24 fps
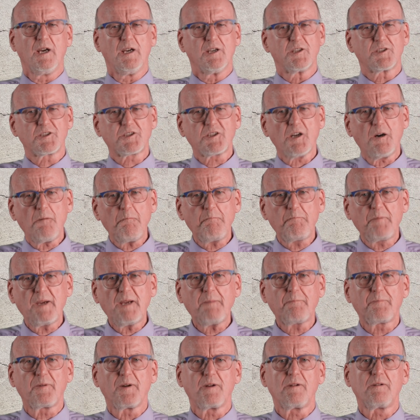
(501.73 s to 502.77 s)
Some
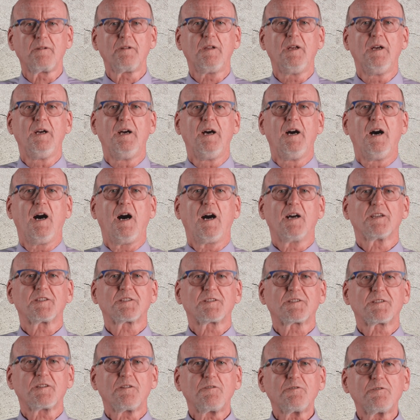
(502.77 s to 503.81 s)
people
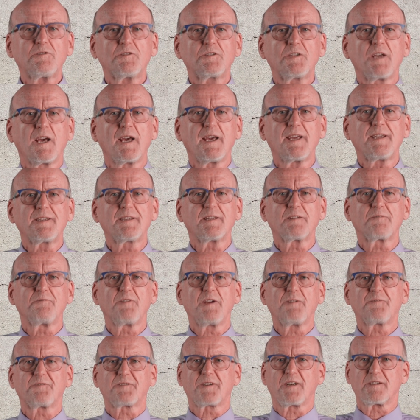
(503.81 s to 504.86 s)
associated
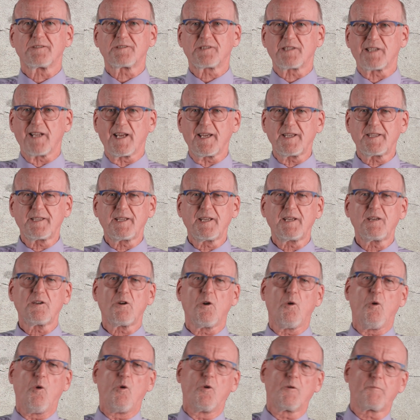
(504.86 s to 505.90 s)
with translating
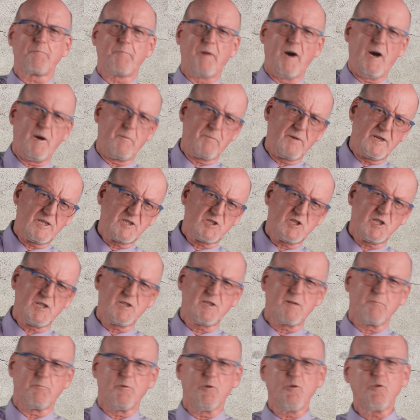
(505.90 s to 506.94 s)
or publishing
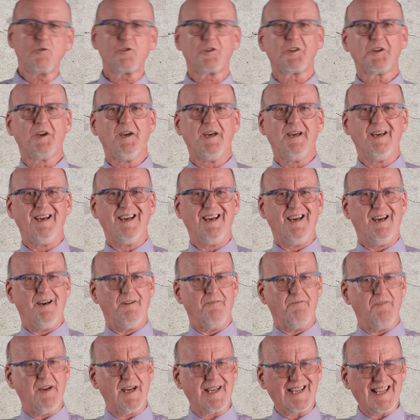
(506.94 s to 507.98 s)
the book
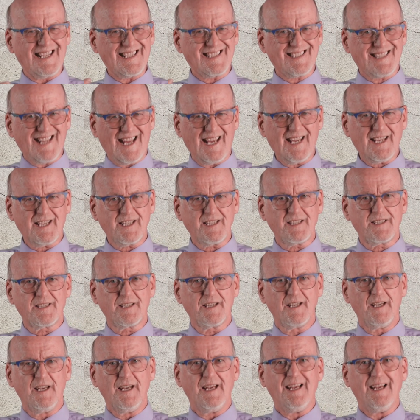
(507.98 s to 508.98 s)
were attacked,